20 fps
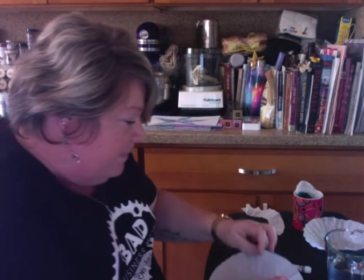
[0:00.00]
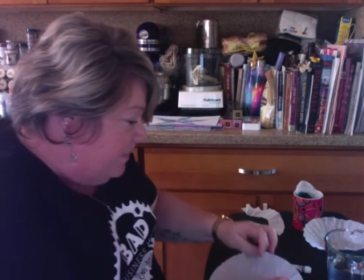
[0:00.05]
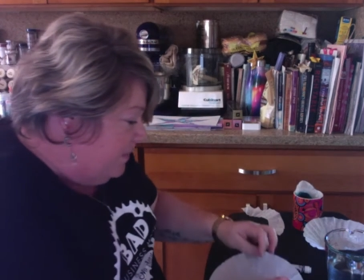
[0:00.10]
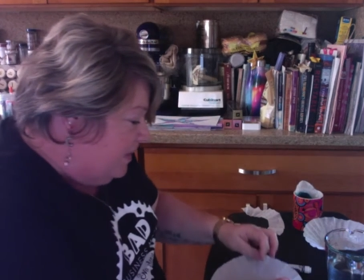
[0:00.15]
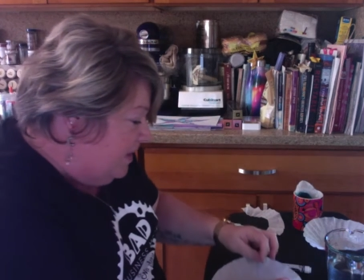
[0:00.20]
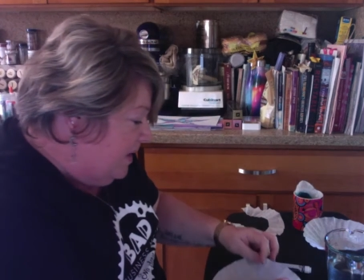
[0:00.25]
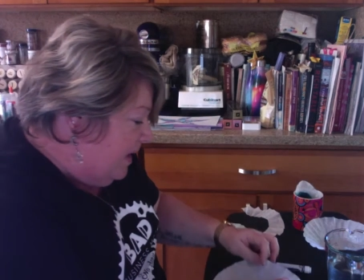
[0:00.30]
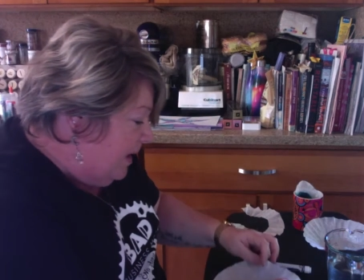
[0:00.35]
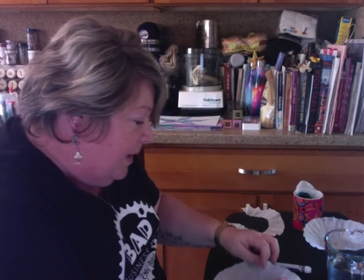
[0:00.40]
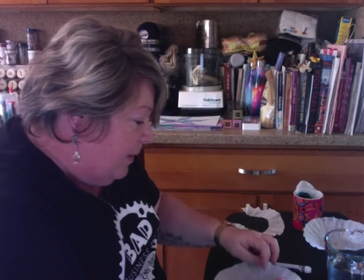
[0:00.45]

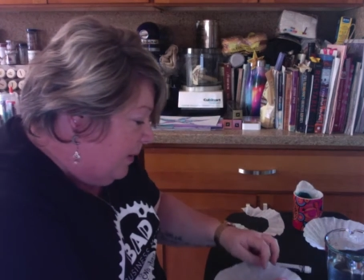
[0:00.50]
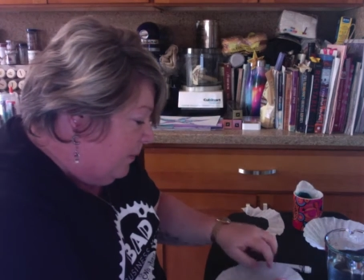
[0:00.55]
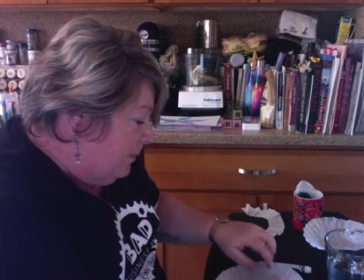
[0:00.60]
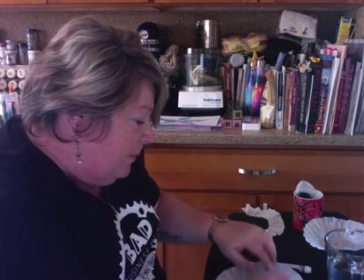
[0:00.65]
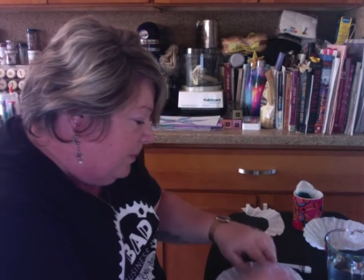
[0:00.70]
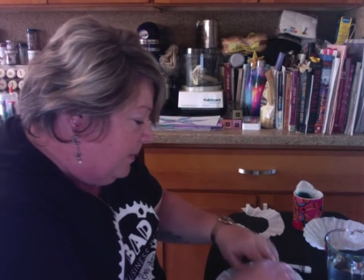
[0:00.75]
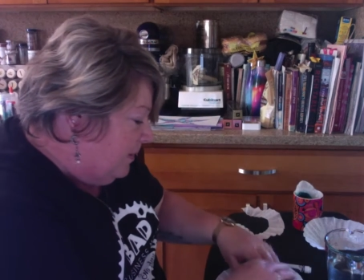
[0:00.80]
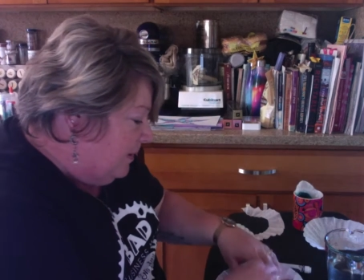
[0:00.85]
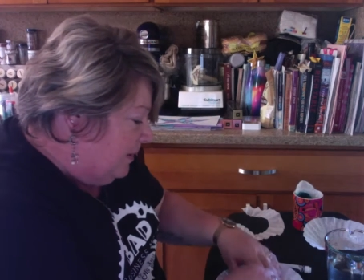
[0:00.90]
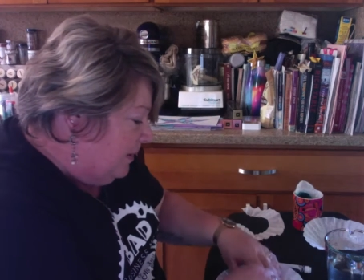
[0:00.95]
Now
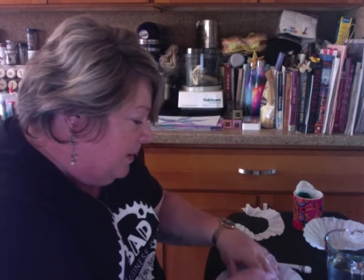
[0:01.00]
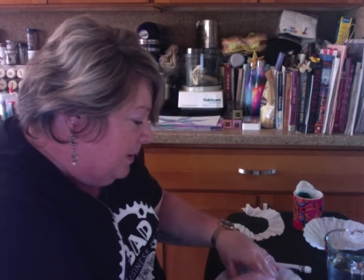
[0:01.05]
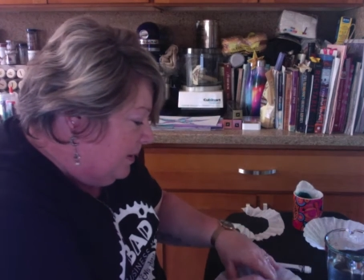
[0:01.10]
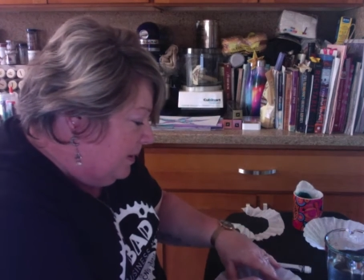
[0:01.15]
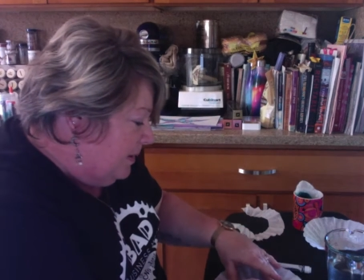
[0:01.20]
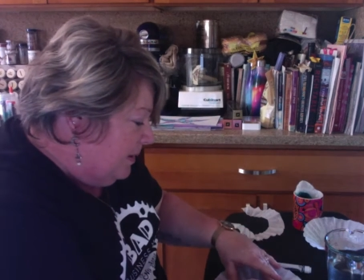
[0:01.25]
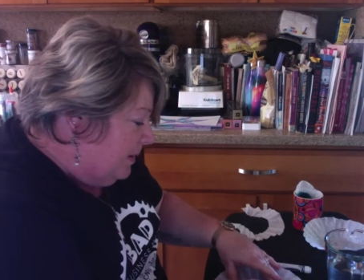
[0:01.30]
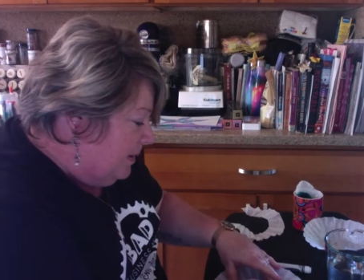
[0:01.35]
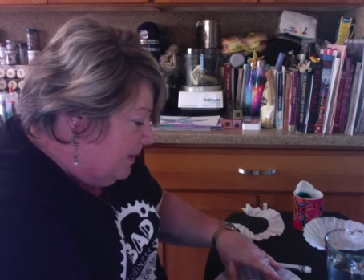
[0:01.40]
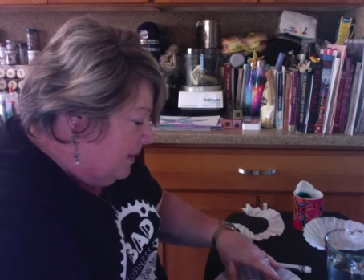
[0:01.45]

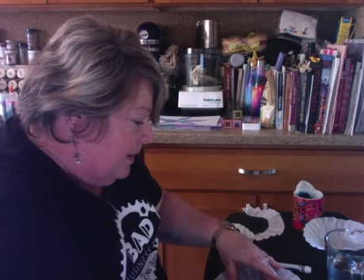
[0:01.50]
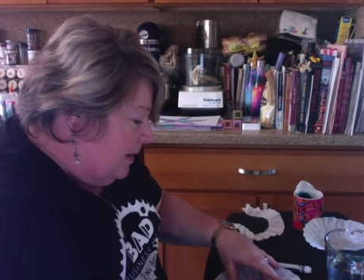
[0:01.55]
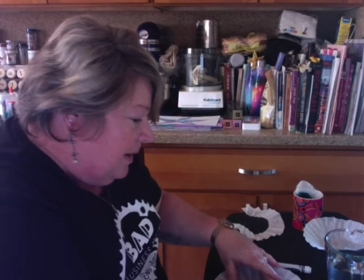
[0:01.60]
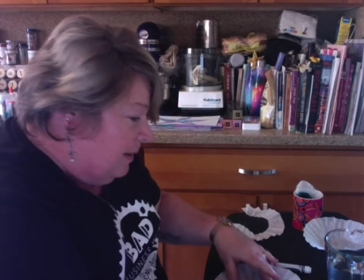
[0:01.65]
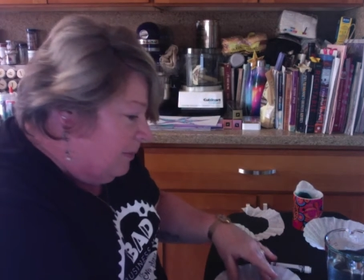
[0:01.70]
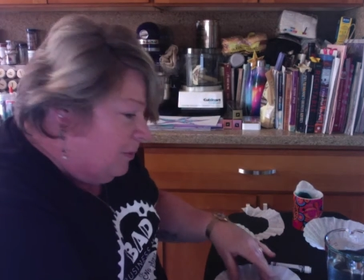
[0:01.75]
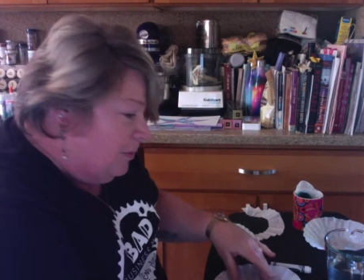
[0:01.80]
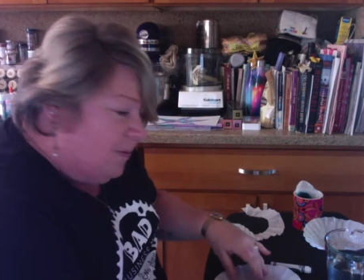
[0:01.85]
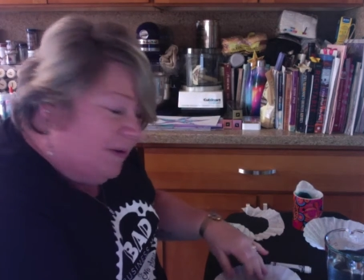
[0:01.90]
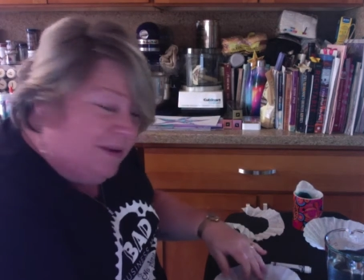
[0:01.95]

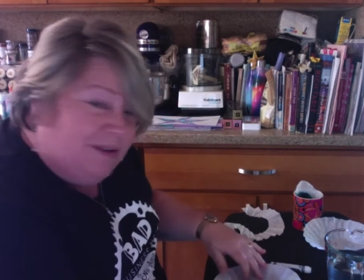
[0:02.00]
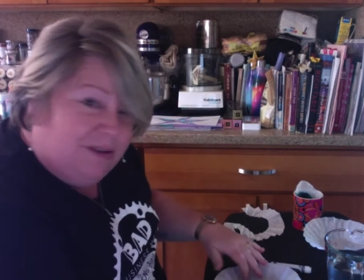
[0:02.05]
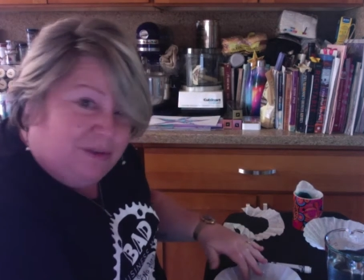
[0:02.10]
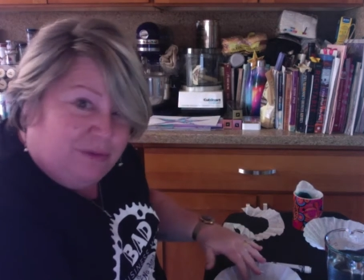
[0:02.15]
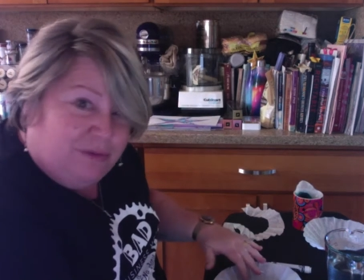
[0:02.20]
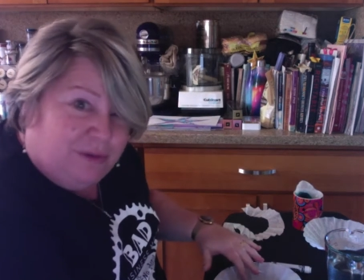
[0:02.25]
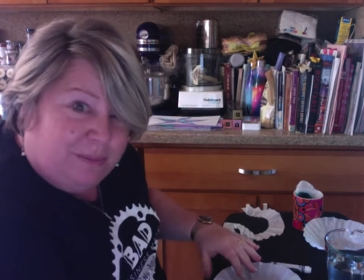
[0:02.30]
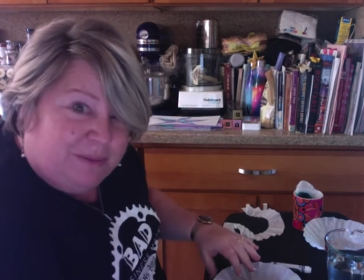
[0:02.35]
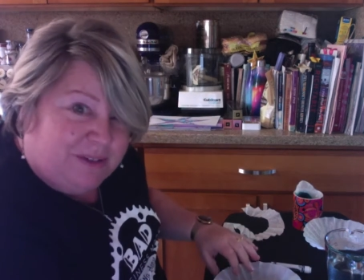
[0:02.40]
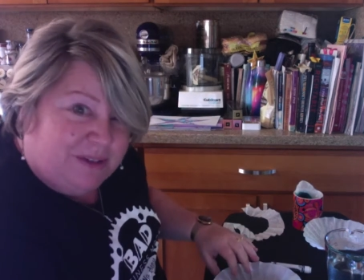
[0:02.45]
I'm going to
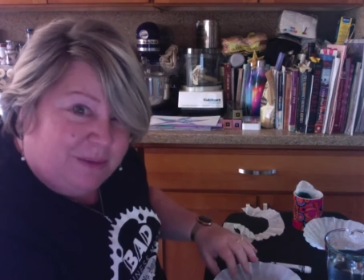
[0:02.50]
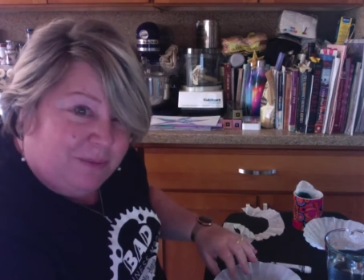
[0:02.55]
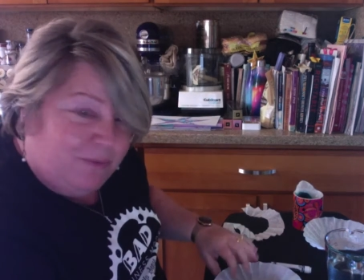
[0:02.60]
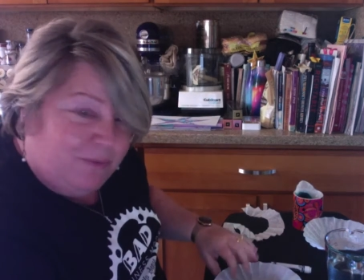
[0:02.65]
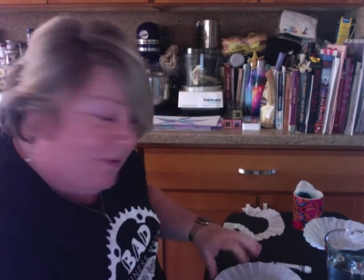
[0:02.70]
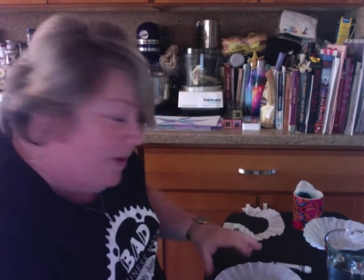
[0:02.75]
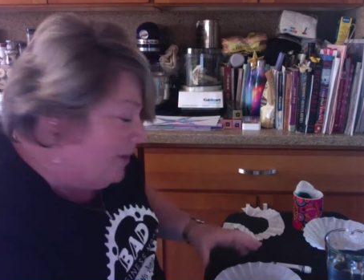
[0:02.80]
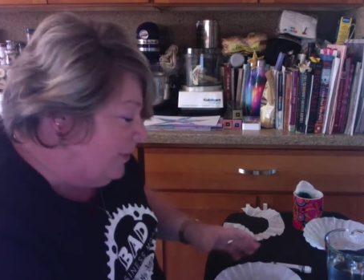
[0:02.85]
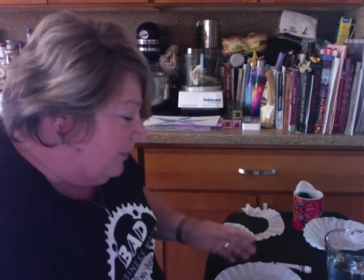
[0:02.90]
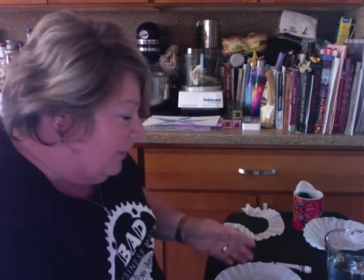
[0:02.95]
drip some
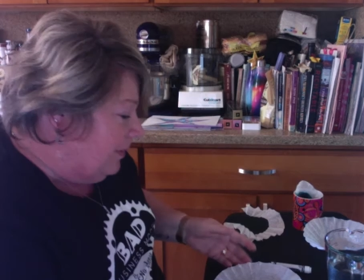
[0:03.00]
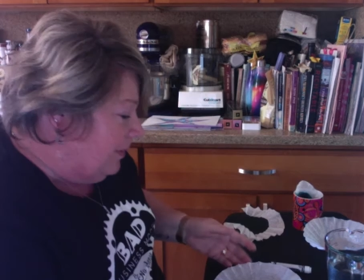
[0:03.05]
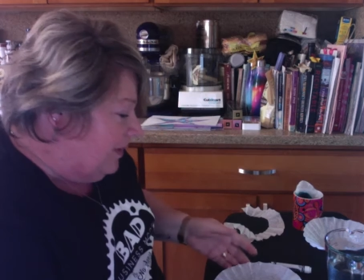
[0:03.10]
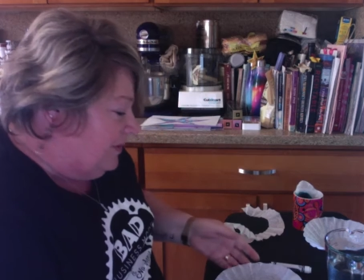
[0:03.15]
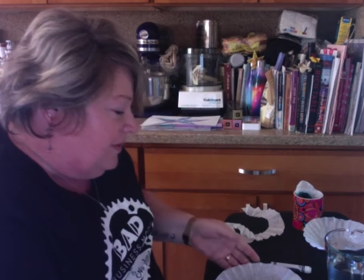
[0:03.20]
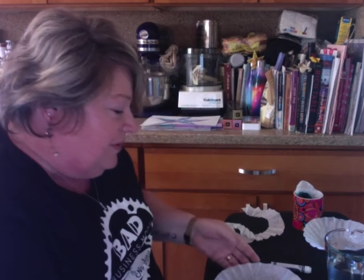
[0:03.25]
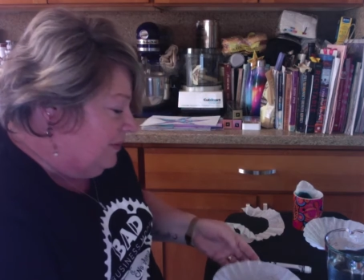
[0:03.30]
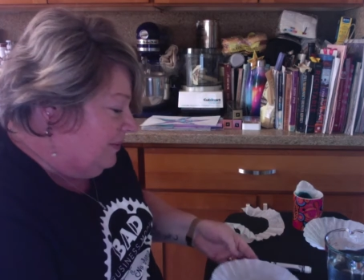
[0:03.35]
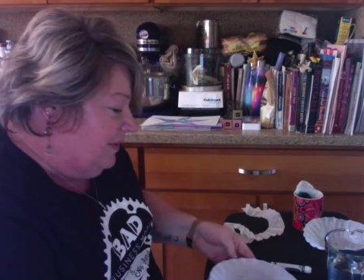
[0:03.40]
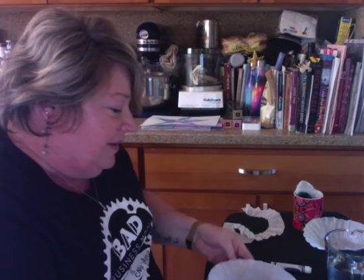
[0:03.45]
water
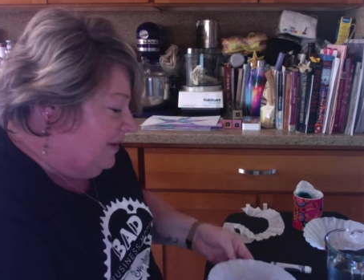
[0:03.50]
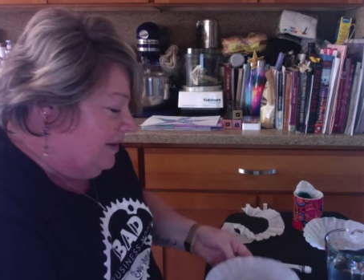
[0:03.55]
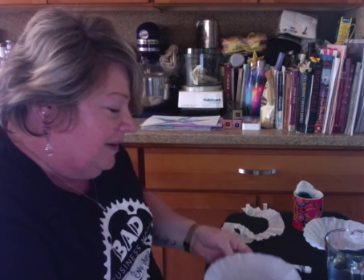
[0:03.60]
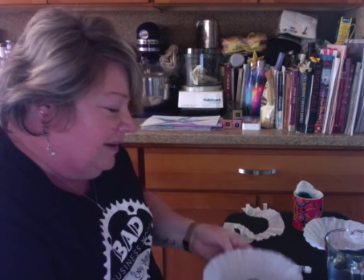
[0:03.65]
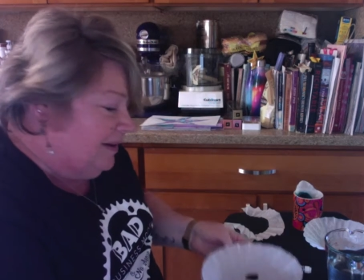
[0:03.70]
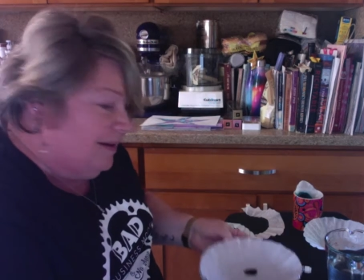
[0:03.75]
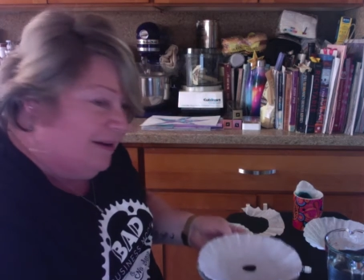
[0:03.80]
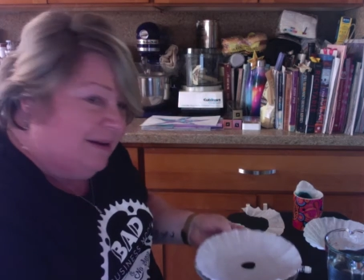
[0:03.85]
onto it